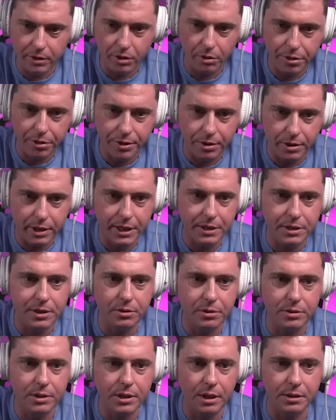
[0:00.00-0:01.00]
30
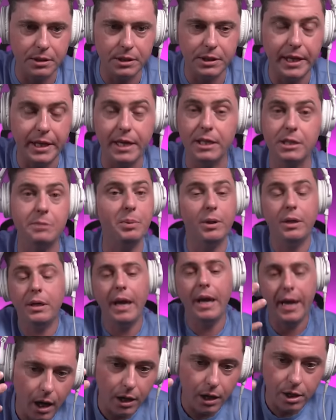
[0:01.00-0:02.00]
dudes on the stage. But
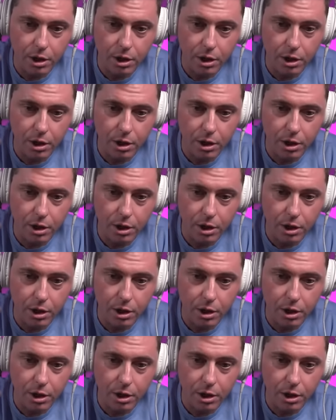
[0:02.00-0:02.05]
hey,